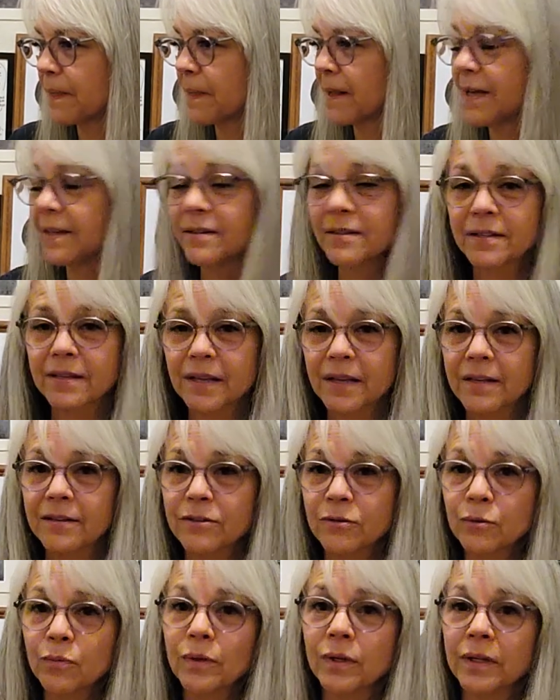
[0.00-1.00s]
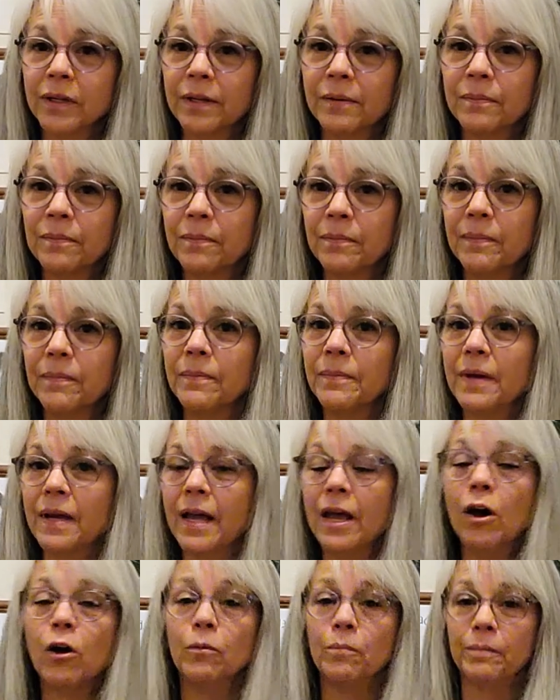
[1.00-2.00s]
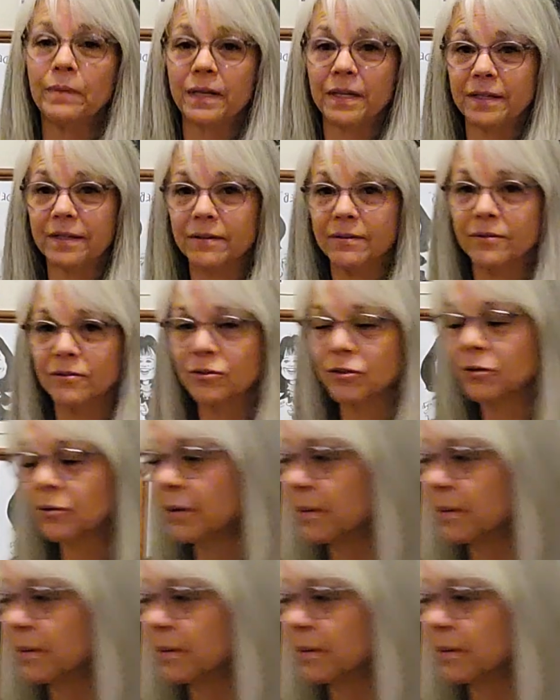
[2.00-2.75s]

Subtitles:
it's really helped me to